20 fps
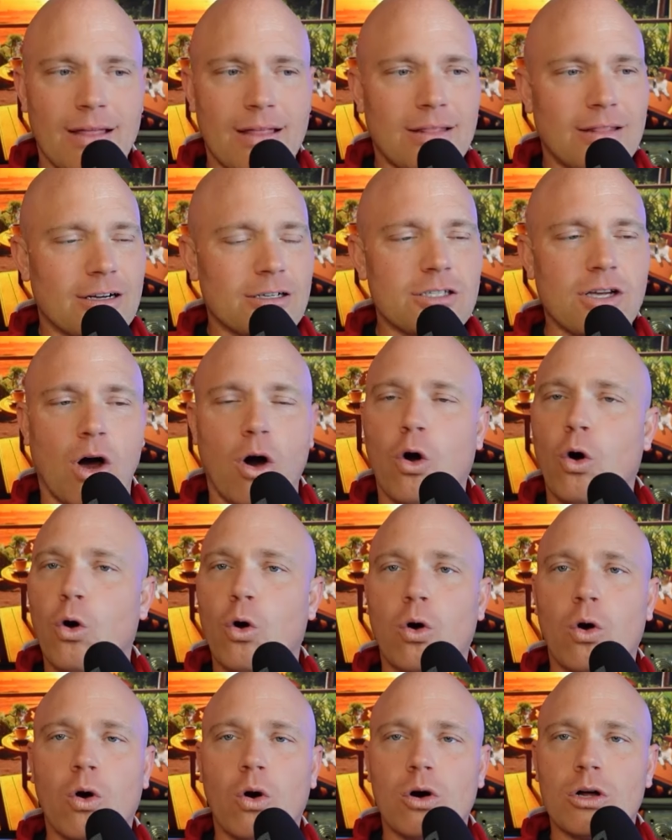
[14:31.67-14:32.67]
there's a
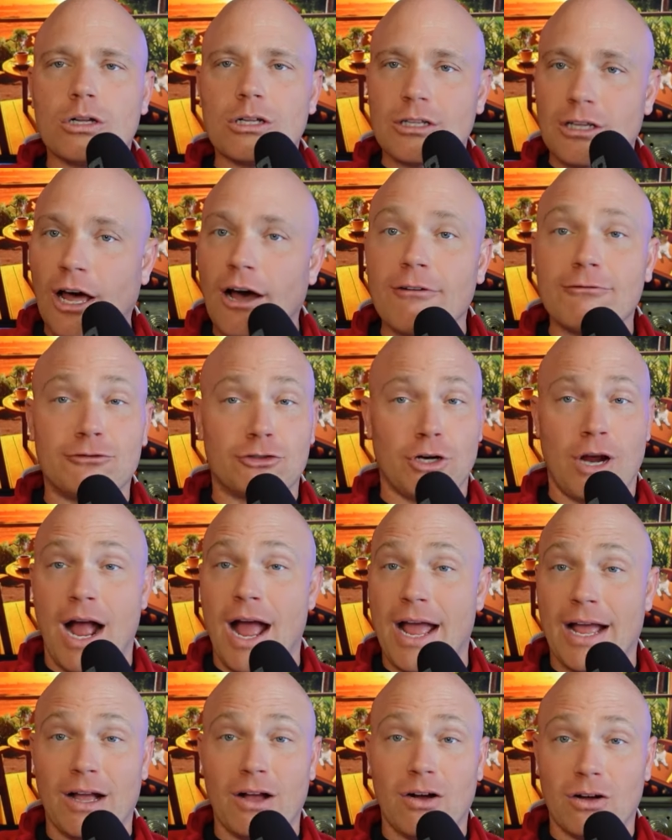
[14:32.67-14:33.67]
whole love
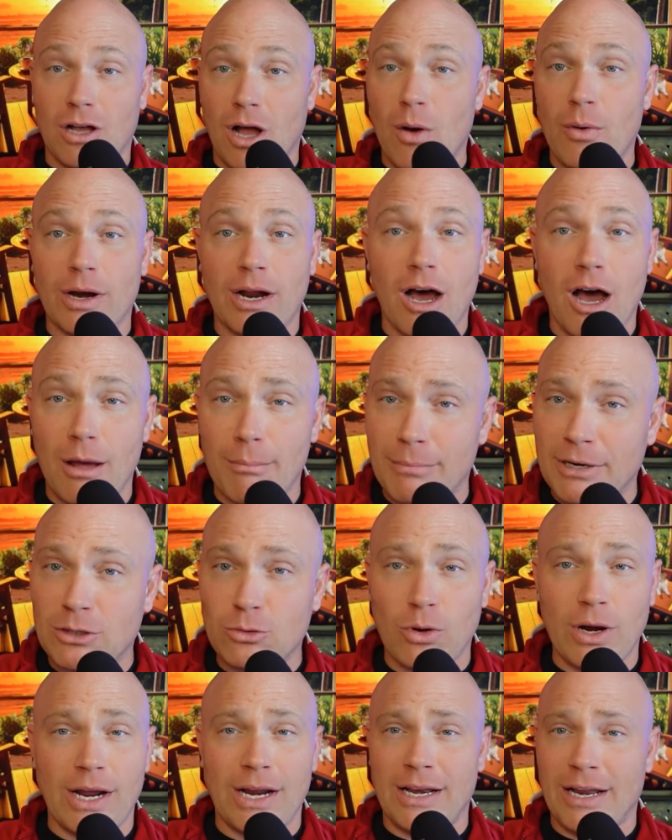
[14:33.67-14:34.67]
triangle going on
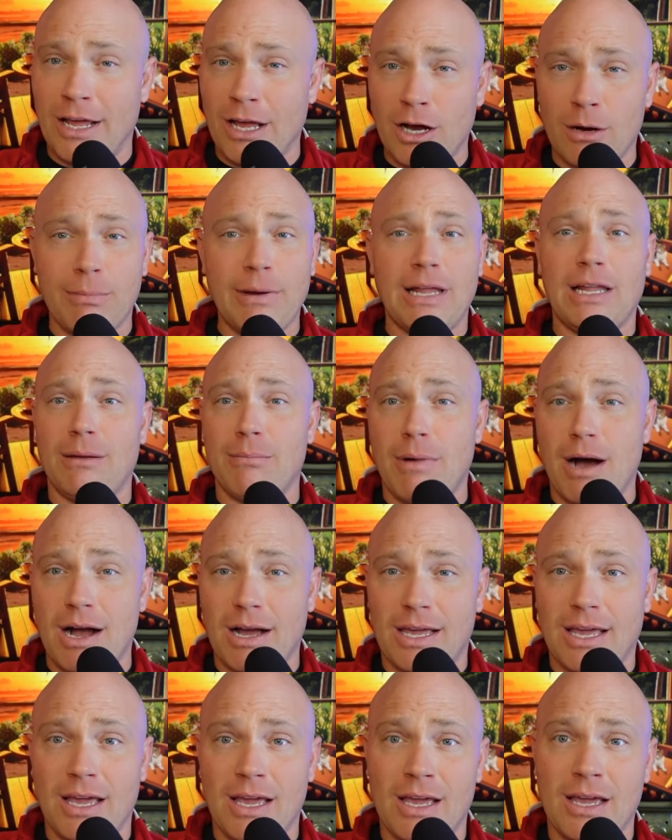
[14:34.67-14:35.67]
between Hillbilly
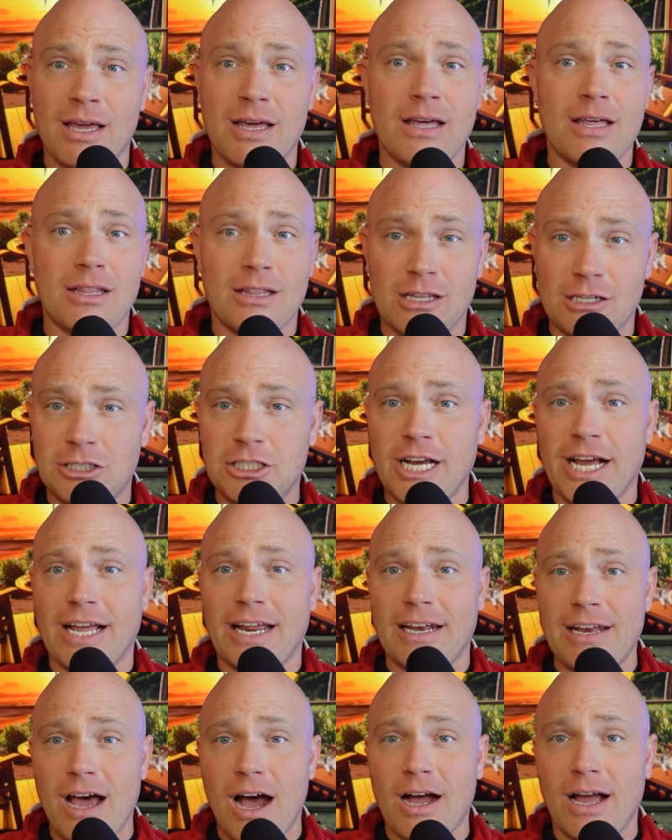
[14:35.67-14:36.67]
Monkey, the
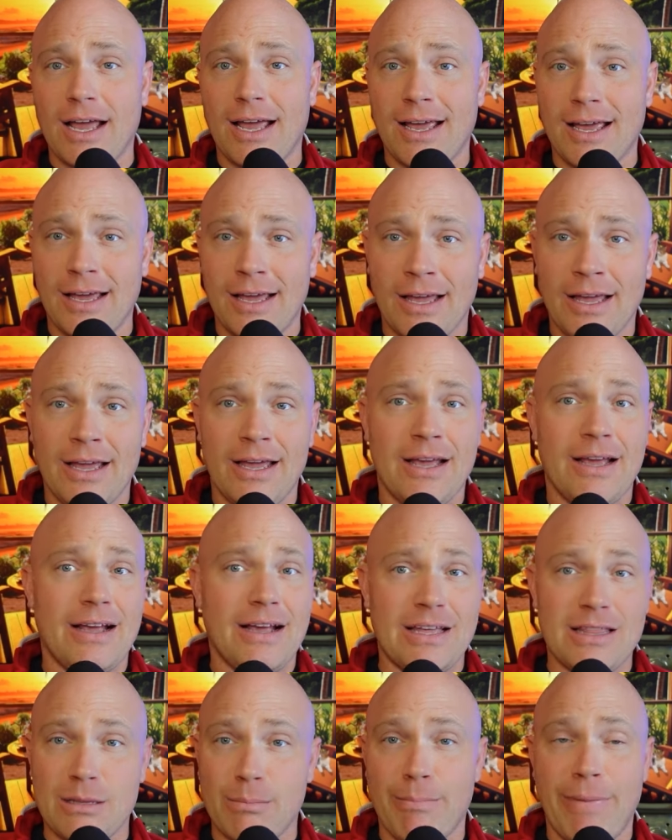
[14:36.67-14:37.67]
chicken nugget,
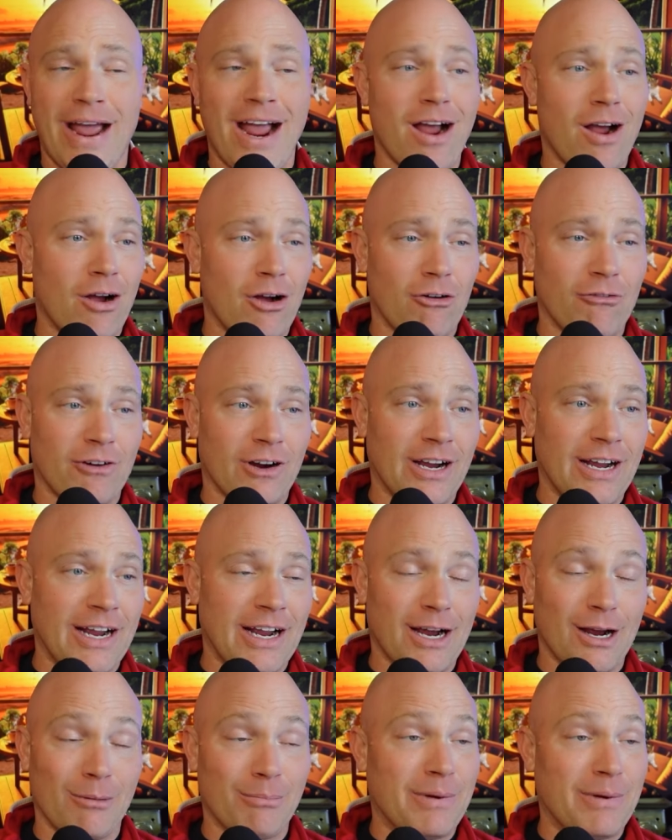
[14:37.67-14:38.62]
and the bear over here